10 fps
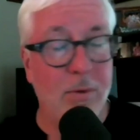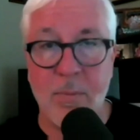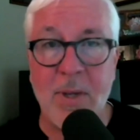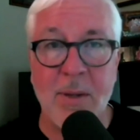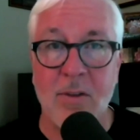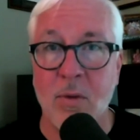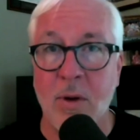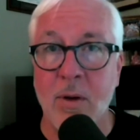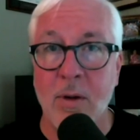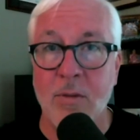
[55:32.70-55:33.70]
it's
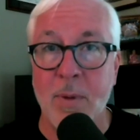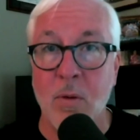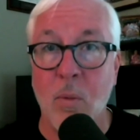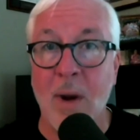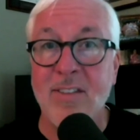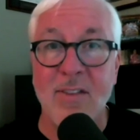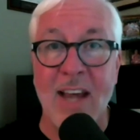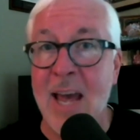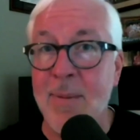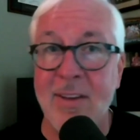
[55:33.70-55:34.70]
it's been a waste of
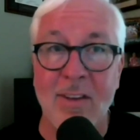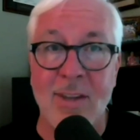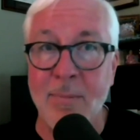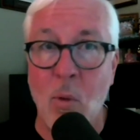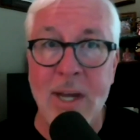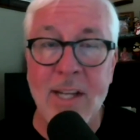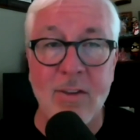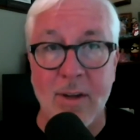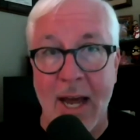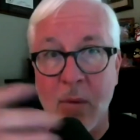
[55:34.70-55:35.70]
time at, at some points,
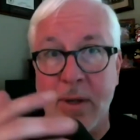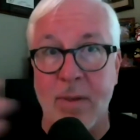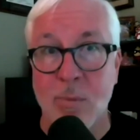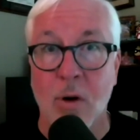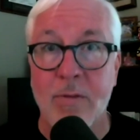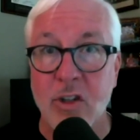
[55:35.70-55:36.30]
and now we think more mm-hmm.